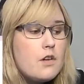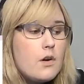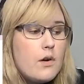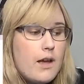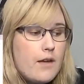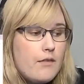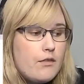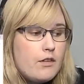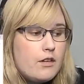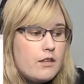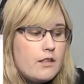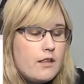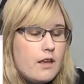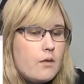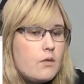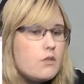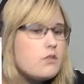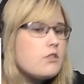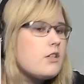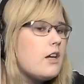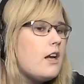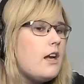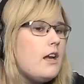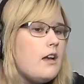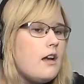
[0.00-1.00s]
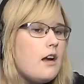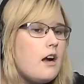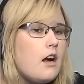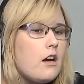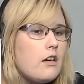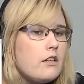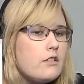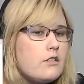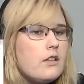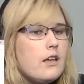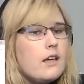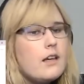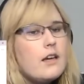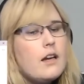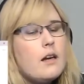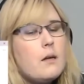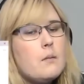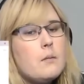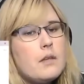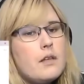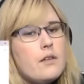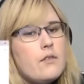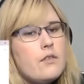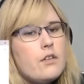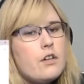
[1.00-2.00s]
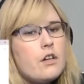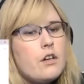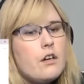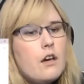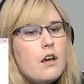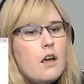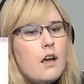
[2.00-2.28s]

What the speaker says: everything, which I honestly kind of believe her.